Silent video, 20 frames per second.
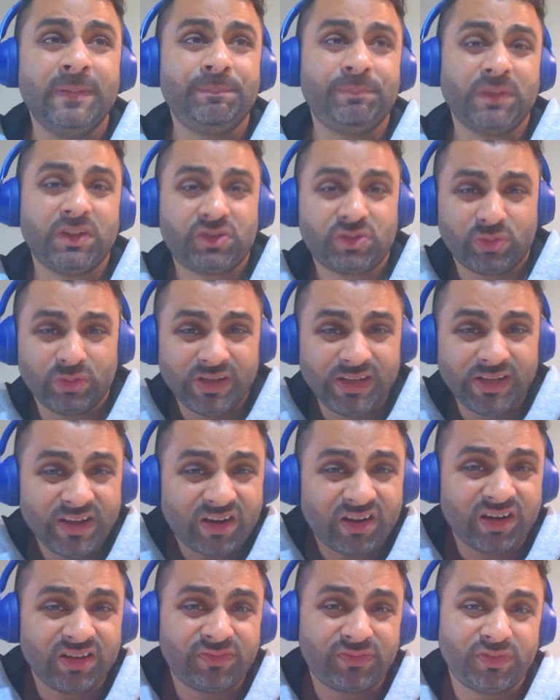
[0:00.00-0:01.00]
it's really
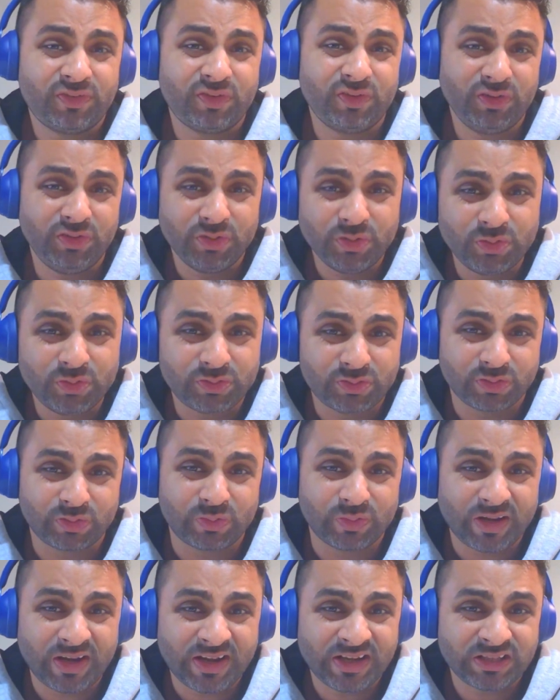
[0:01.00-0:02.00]
hard for you to
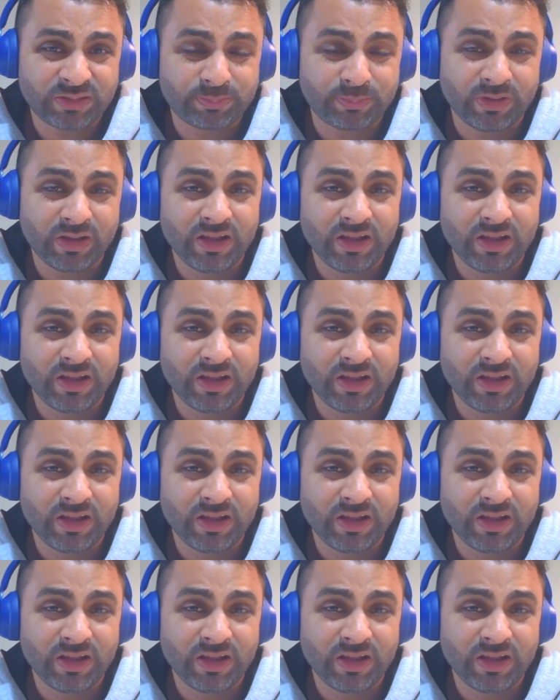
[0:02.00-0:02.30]
grasp